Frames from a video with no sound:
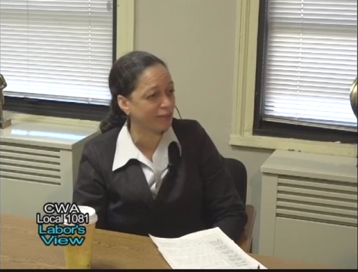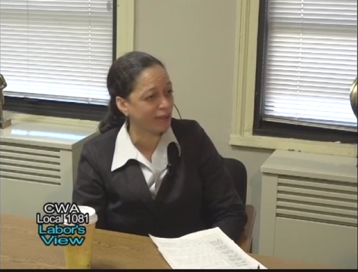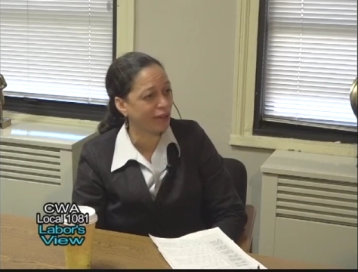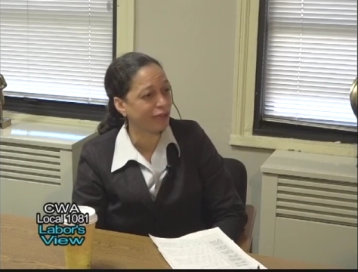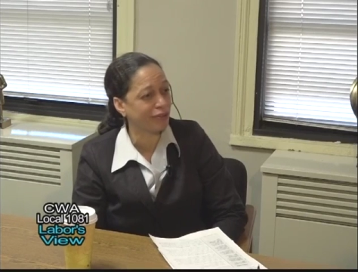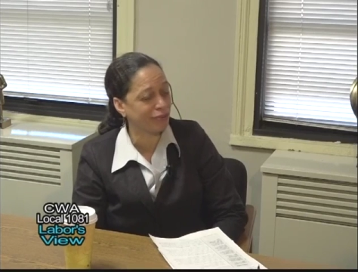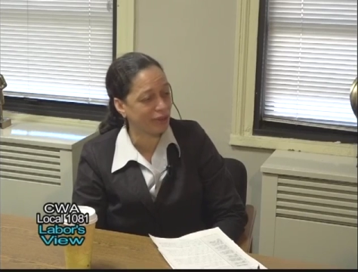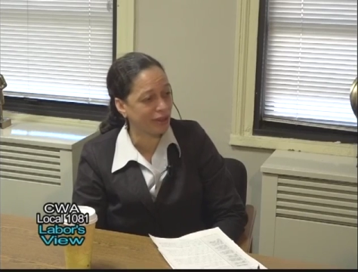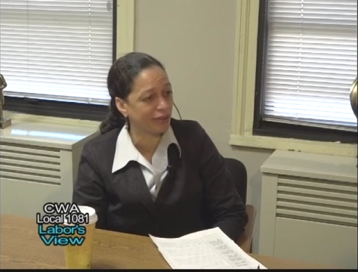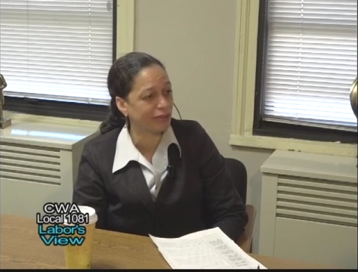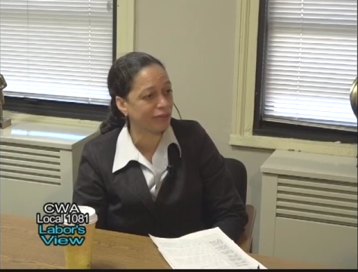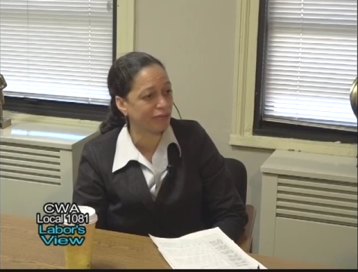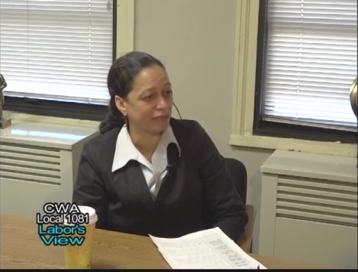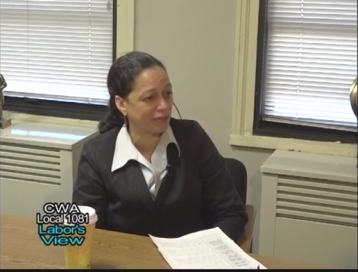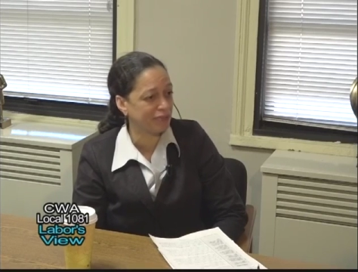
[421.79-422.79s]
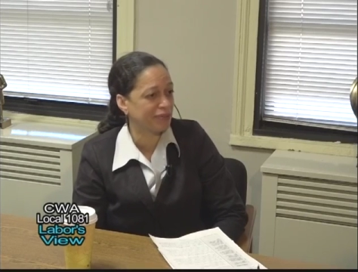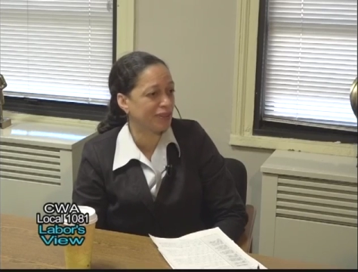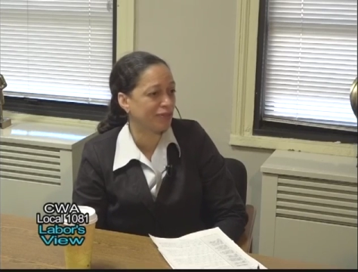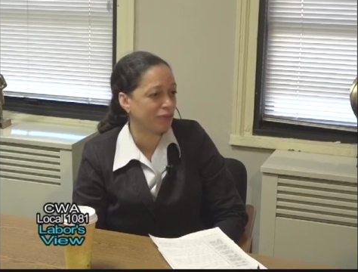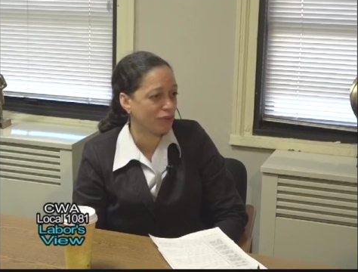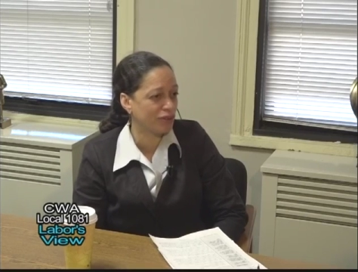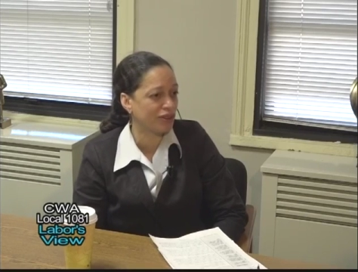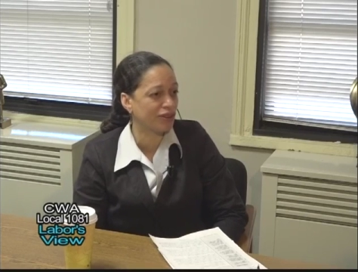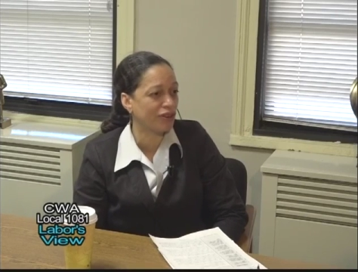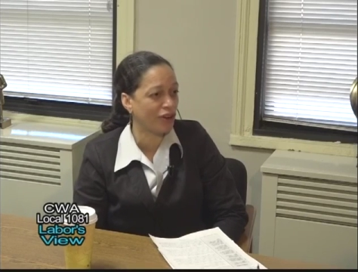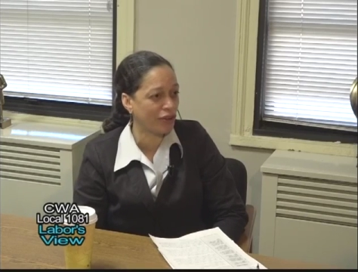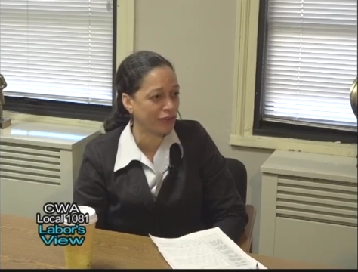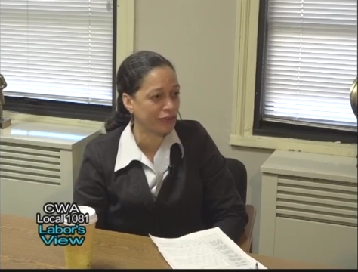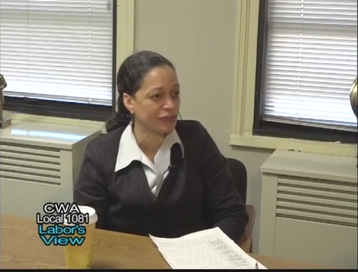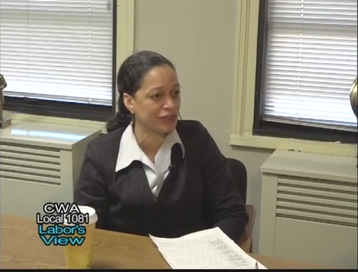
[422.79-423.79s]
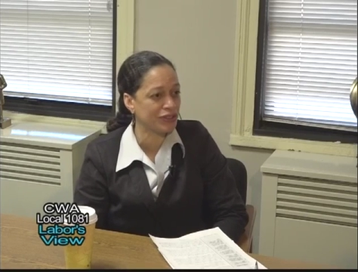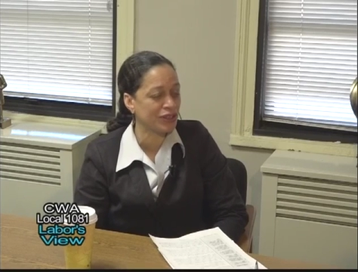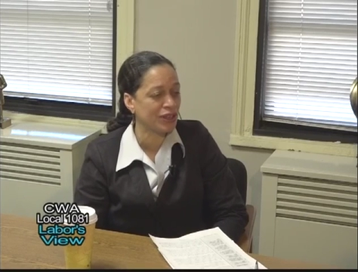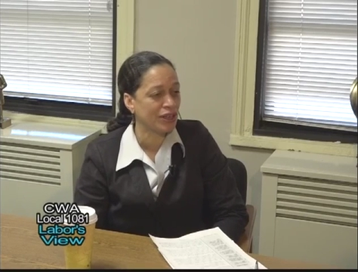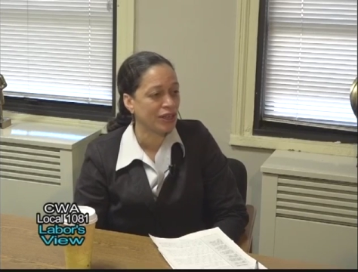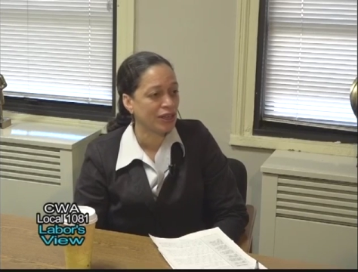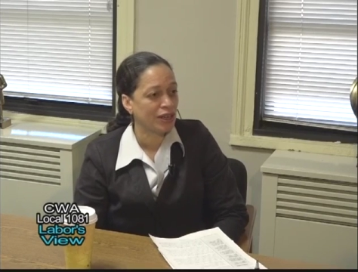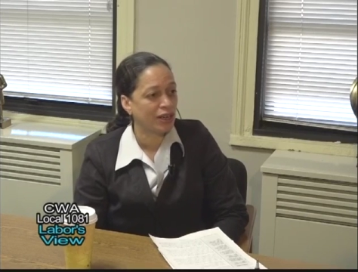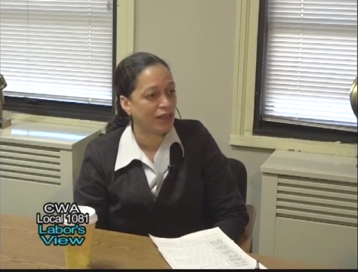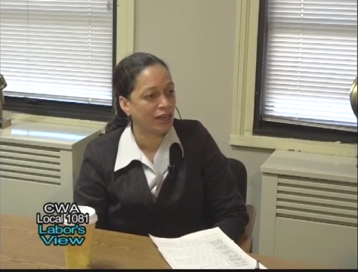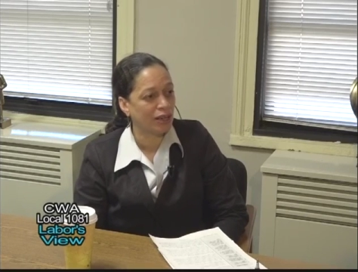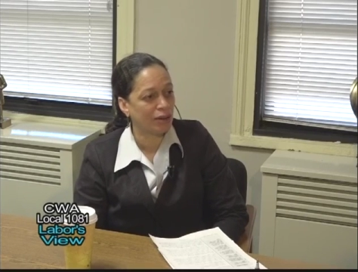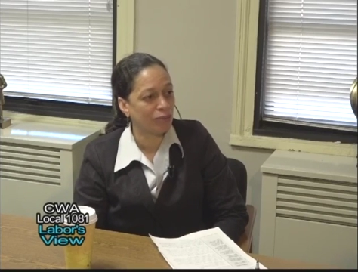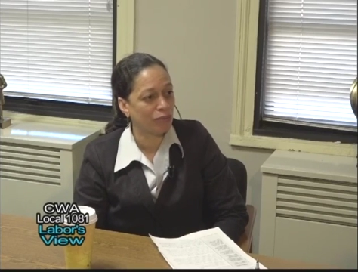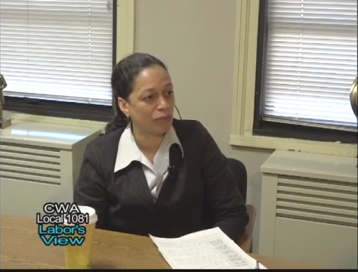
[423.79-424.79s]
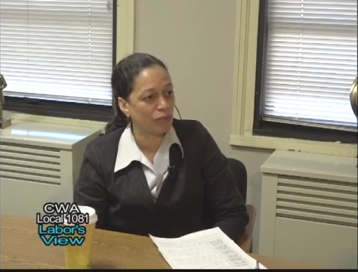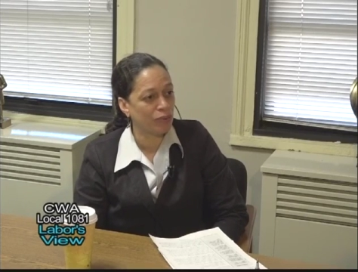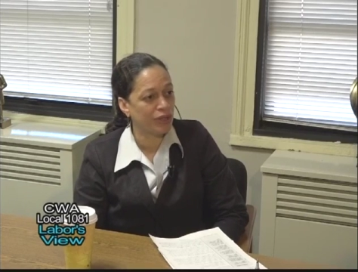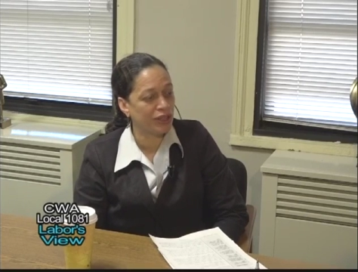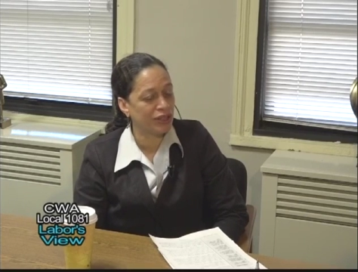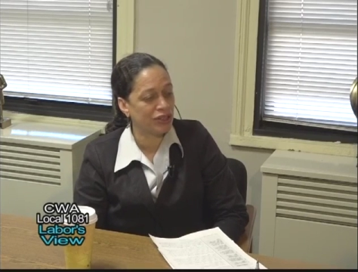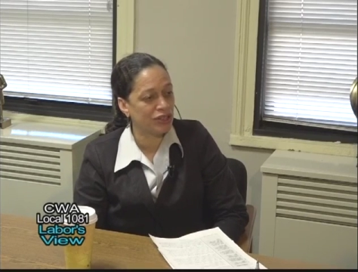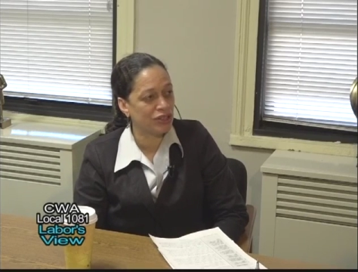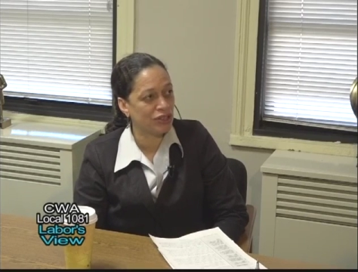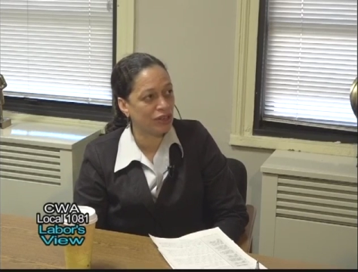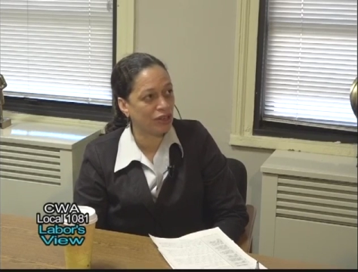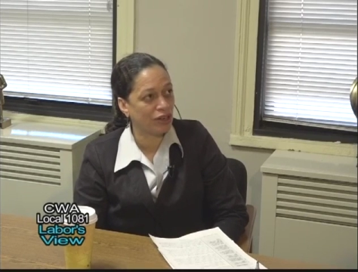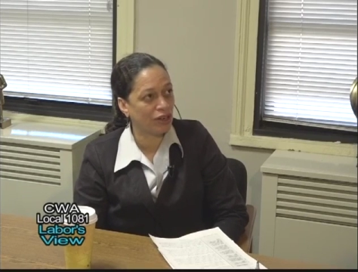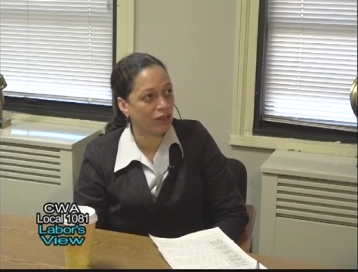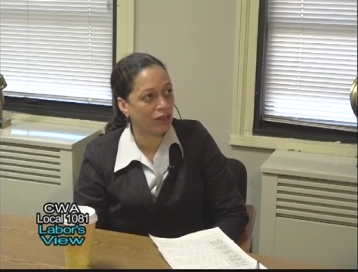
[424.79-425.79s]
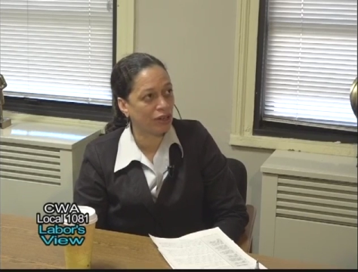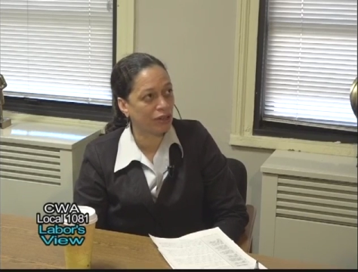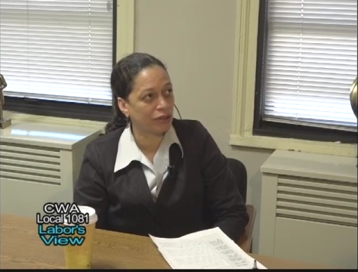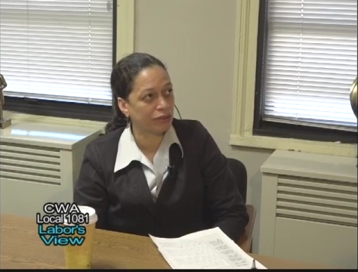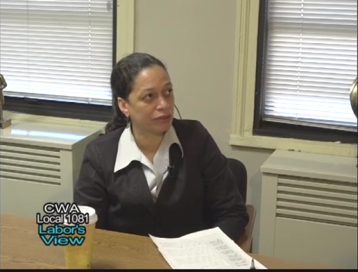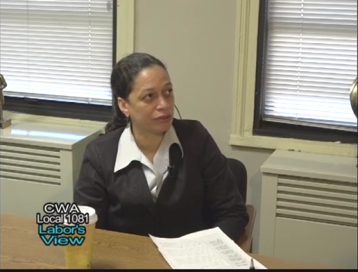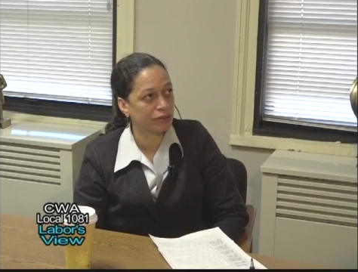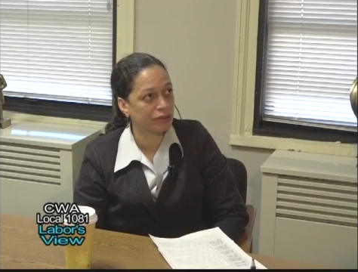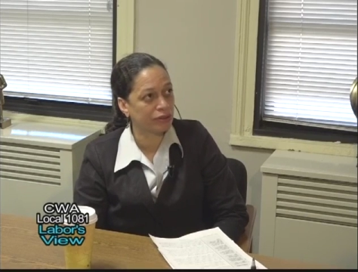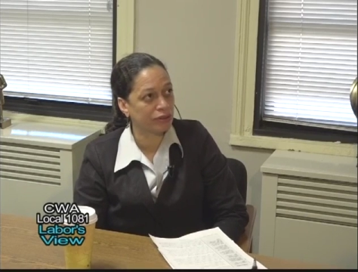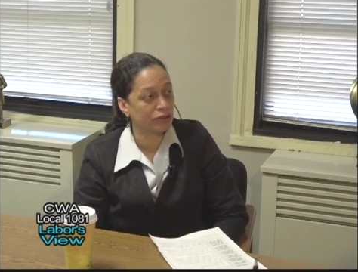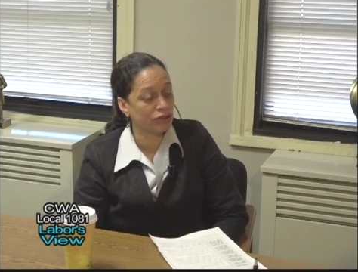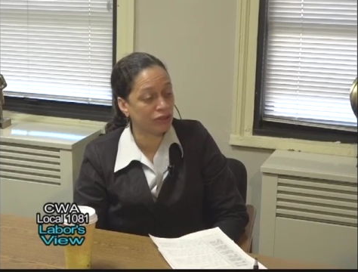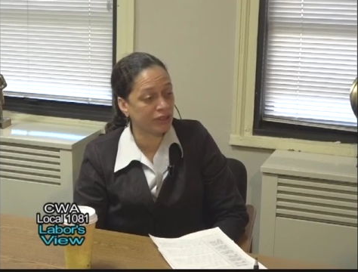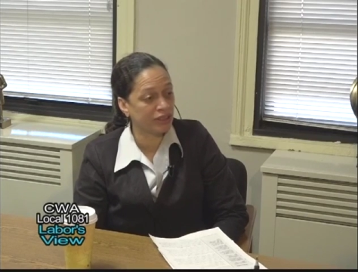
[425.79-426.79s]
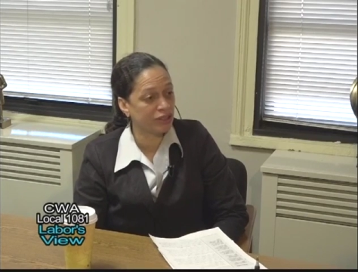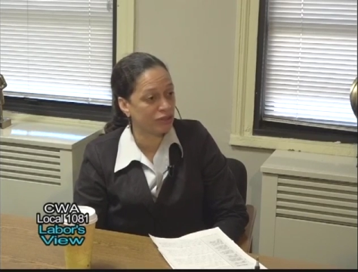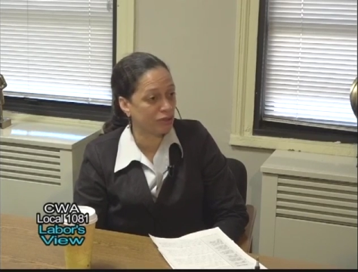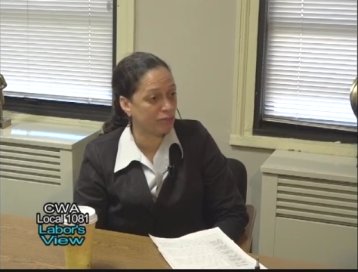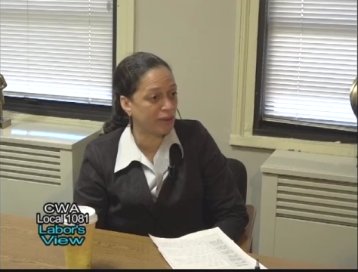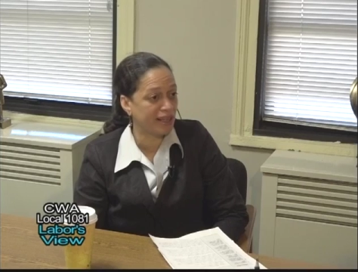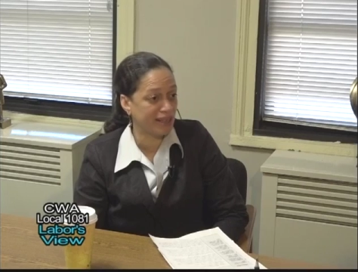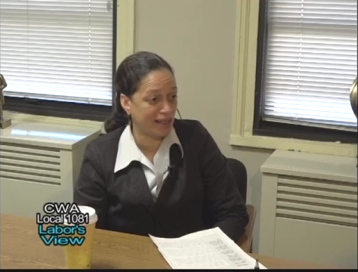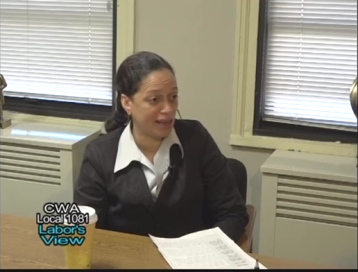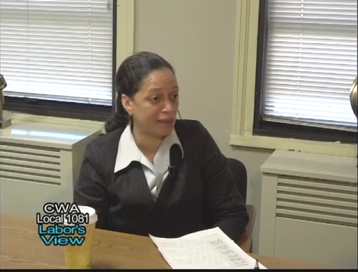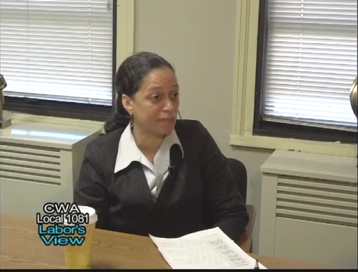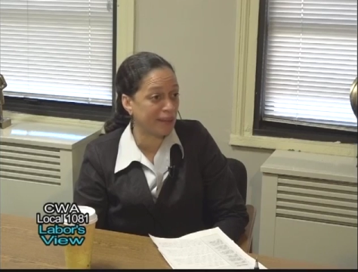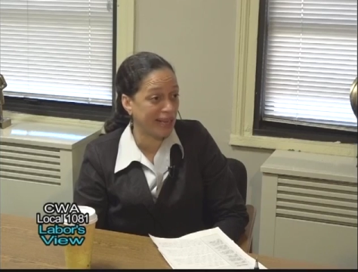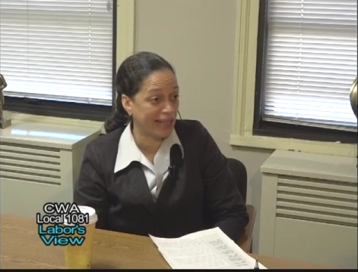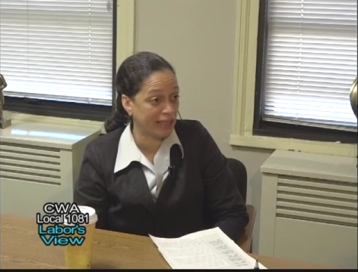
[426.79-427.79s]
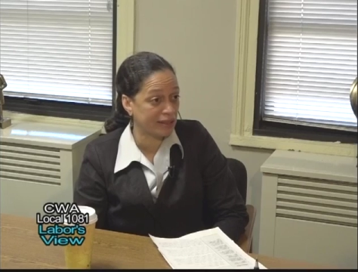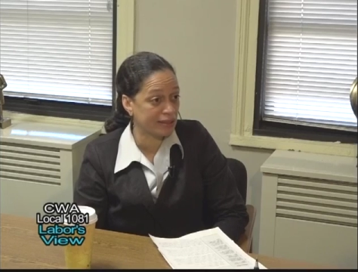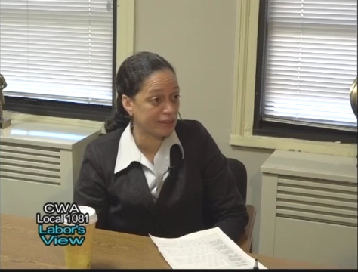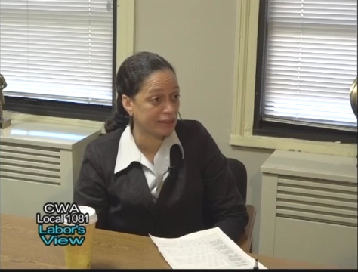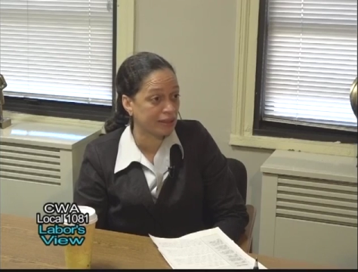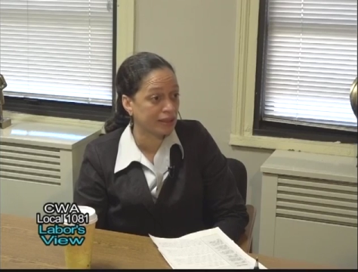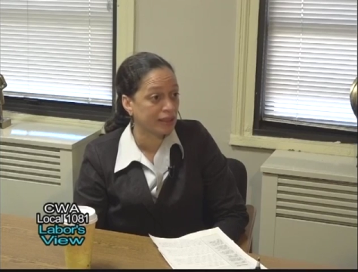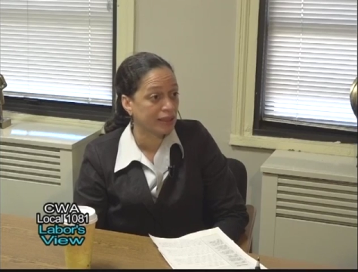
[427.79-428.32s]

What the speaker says: around $350, $400, which are usually issued by non-banks.